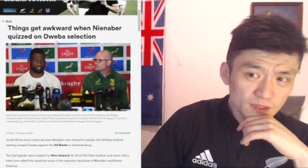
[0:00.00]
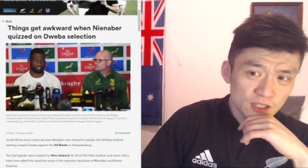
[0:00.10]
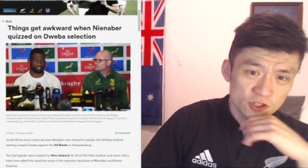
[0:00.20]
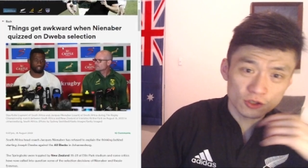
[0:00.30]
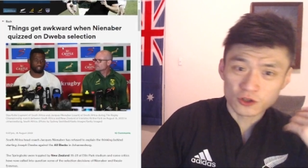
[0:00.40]

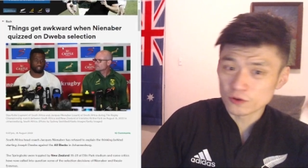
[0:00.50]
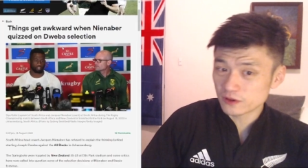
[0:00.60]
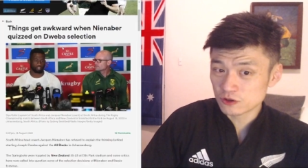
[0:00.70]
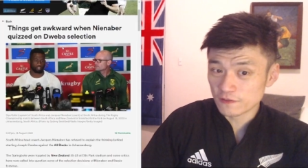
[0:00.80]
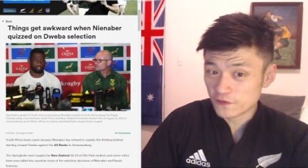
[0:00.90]
So
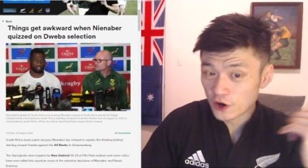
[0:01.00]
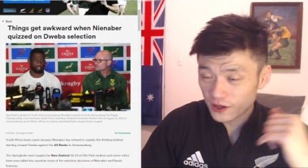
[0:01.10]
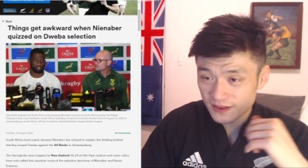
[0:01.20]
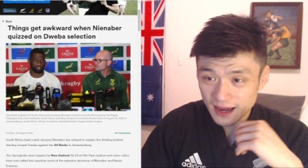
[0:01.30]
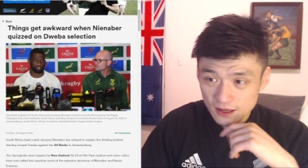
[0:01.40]
to
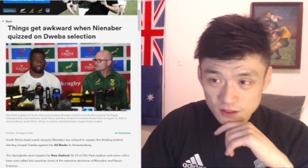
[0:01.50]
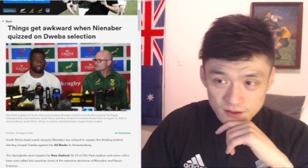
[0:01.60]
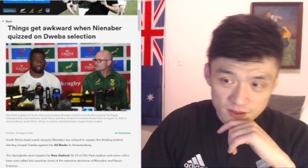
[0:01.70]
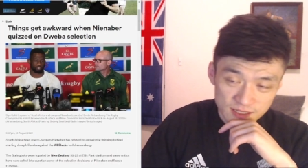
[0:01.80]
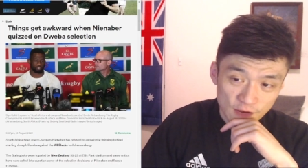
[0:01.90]
avert that
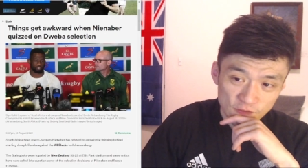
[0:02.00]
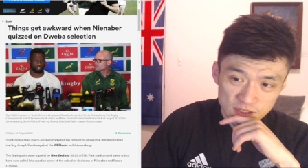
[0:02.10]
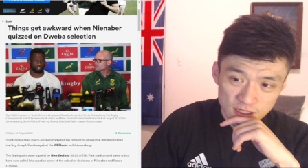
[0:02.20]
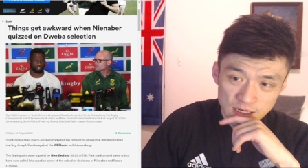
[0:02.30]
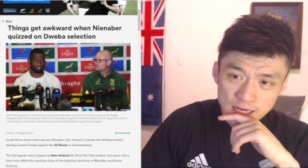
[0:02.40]

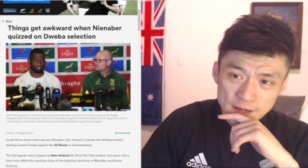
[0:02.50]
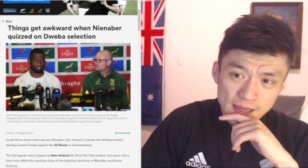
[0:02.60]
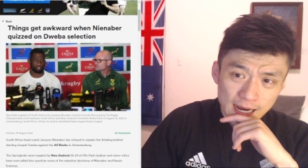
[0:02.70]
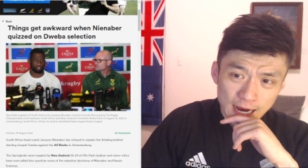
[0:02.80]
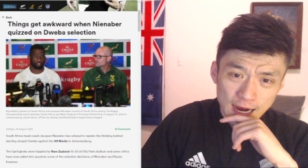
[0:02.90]
deficit,
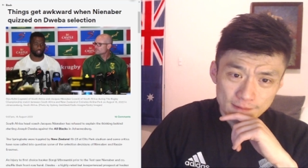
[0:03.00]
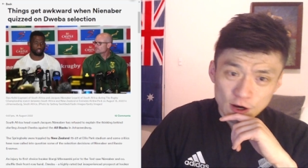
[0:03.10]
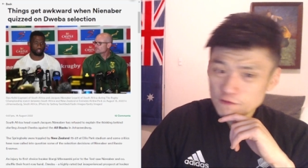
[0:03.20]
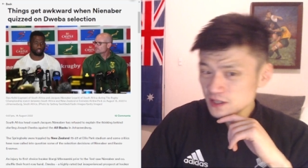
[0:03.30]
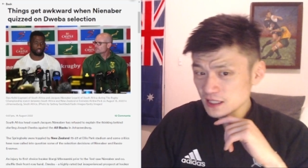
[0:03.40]

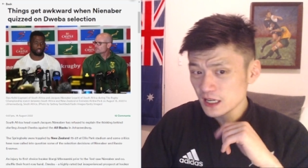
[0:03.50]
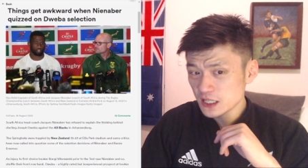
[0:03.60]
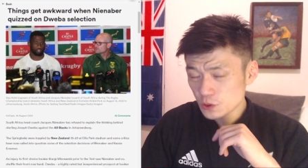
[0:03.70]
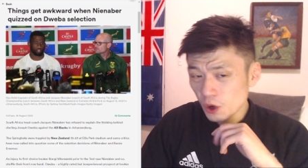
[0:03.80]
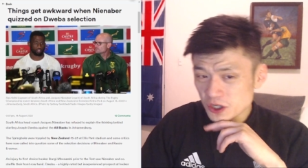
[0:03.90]
obviously
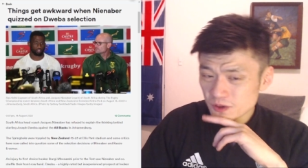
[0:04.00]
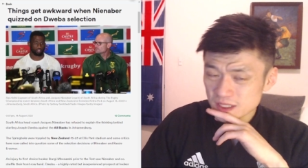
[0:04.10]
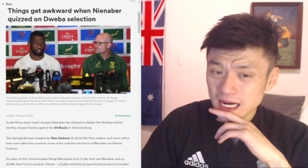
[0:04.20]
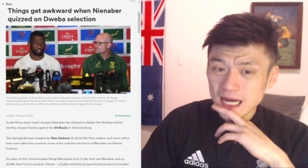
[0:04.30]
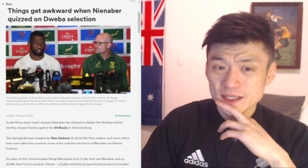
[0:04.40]
this question was
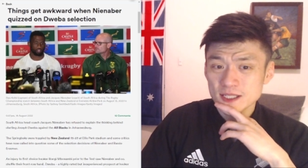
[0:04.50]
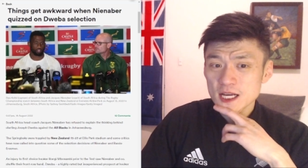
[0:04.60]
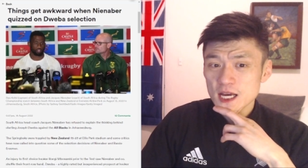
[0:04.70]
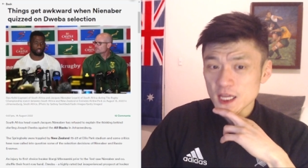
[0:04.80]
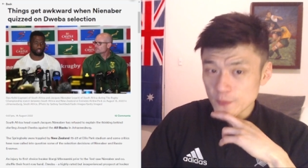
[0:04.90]
asked
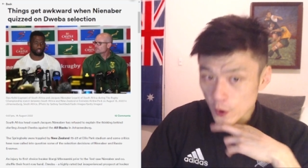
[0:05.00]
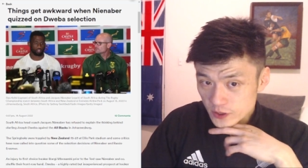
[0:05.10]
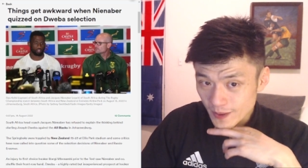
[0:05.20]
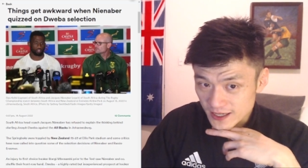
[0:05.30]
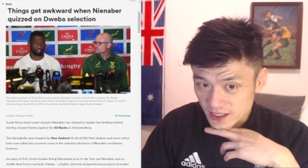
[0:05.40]
in the
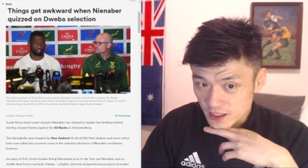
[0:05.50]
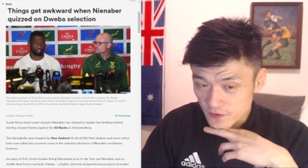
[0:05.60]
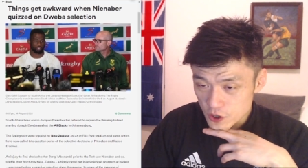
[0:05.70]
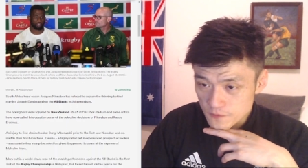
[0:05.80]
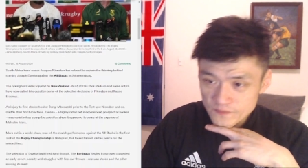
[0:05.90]
post-match
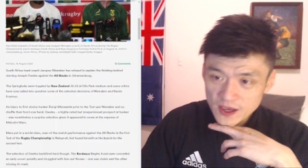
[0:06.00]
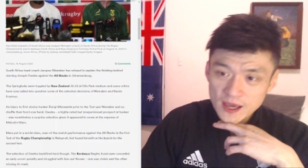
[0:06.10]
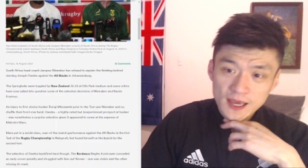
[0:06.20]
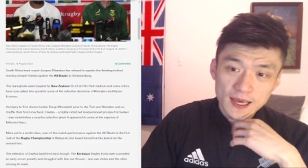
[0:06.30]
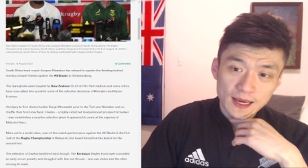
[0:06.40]
interview
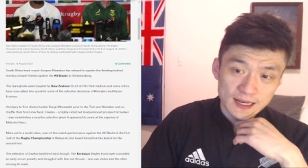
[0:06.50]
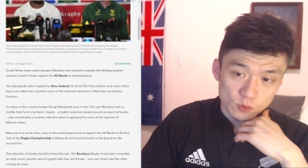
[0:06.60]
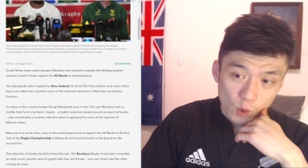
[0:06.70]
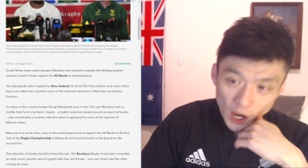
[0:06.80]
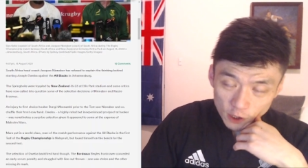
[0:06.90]
as
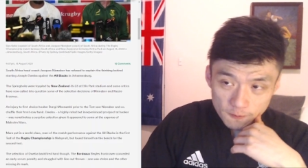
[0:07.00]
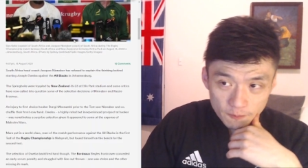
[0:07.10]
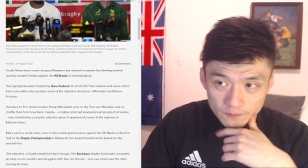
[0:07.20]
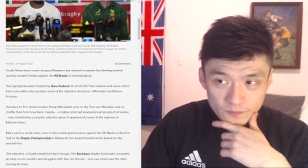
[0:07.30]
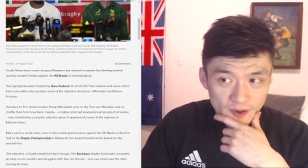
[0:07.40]
well.
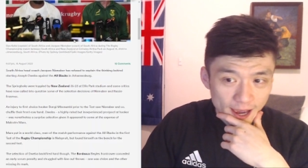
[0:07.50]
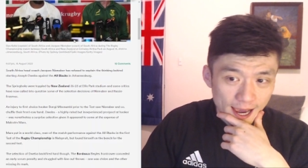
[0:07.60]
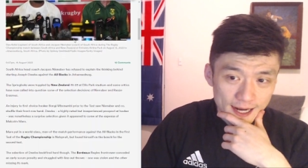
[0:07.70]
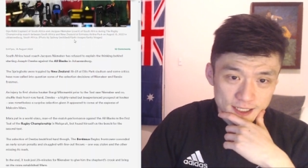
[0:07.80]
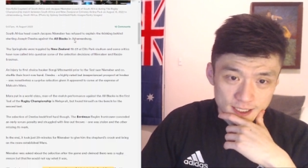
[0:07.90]

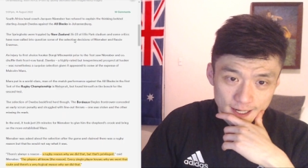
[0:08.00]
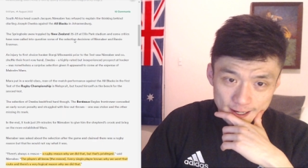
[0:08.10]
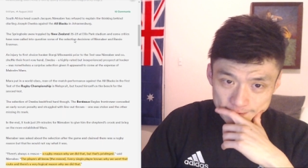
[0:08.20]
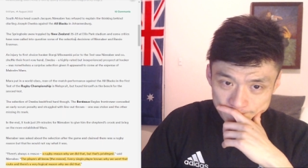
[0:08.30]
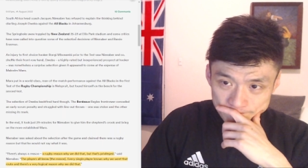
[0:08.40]
And
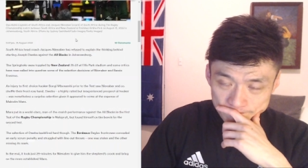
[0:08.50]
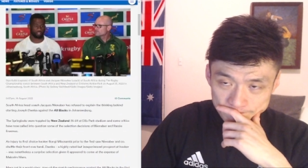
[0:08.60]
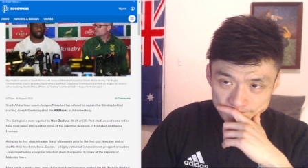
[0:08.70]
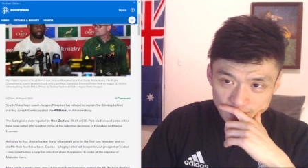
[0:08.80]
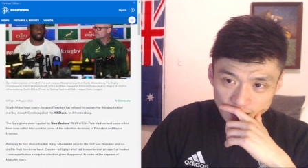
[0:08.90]

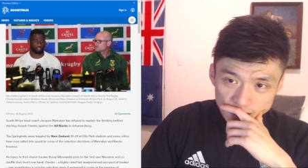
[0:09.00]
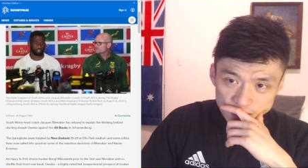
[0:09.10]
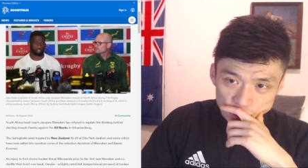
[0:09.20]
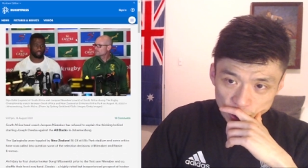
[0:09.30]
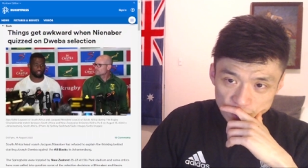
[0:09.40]

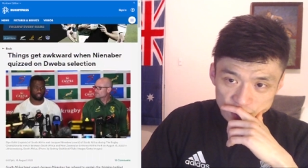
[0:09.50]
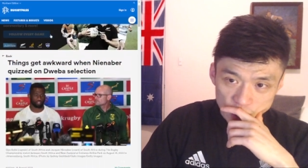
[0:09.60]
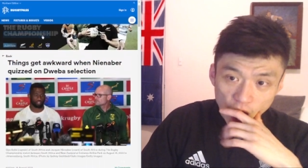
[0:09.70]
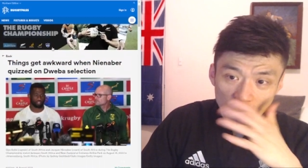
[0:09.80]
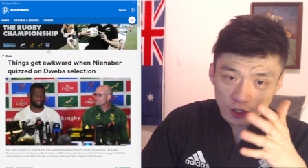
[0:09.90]
so the
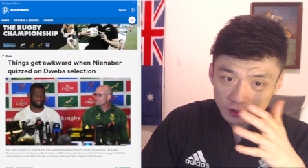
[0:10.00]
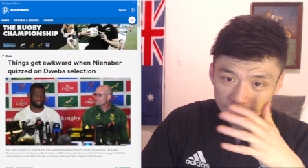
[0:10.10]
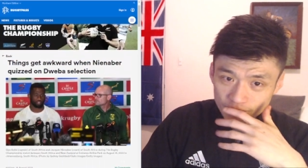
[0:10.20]
title,